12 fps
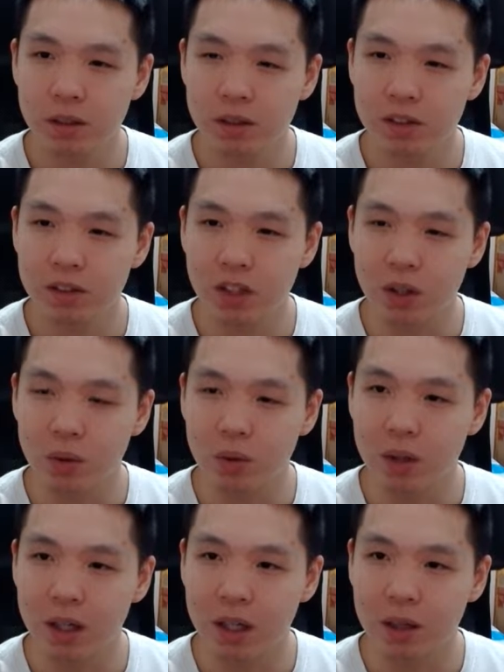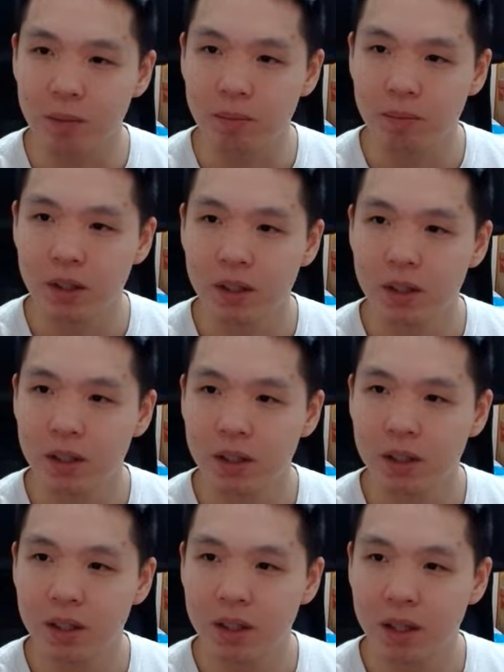So um,
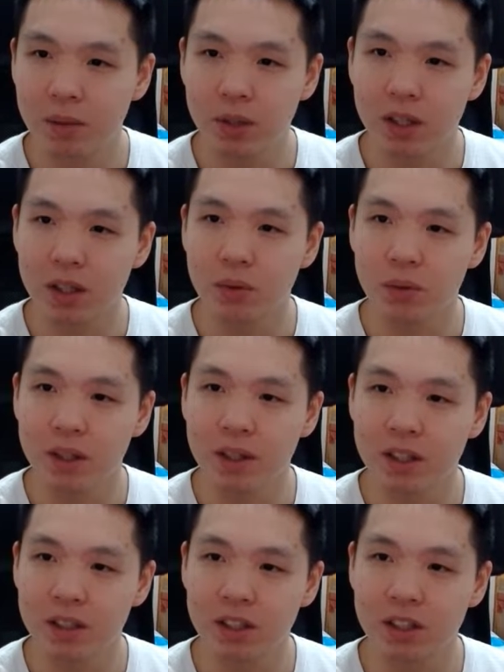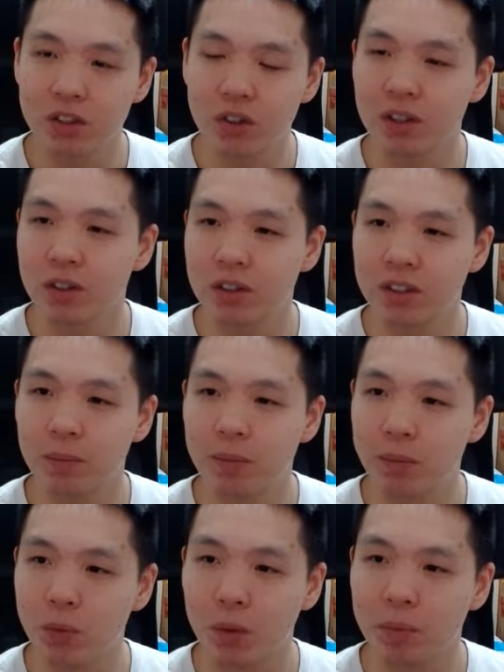I'm not going to read this. This one looks a bit
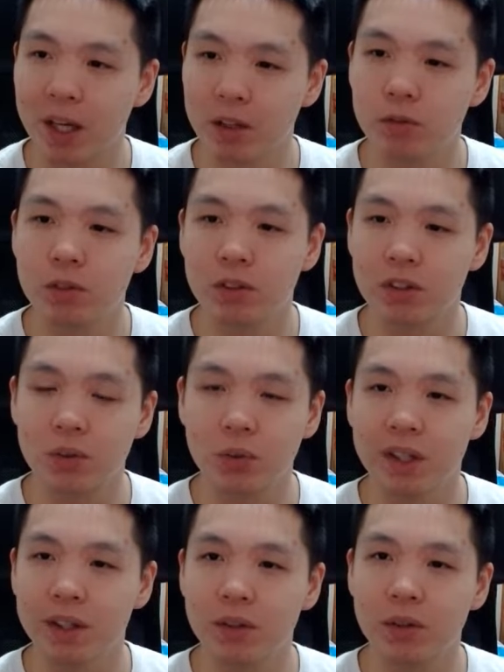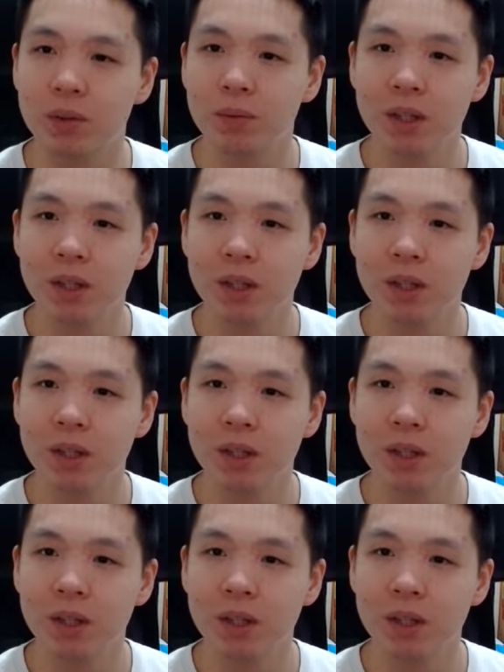more painful to read through.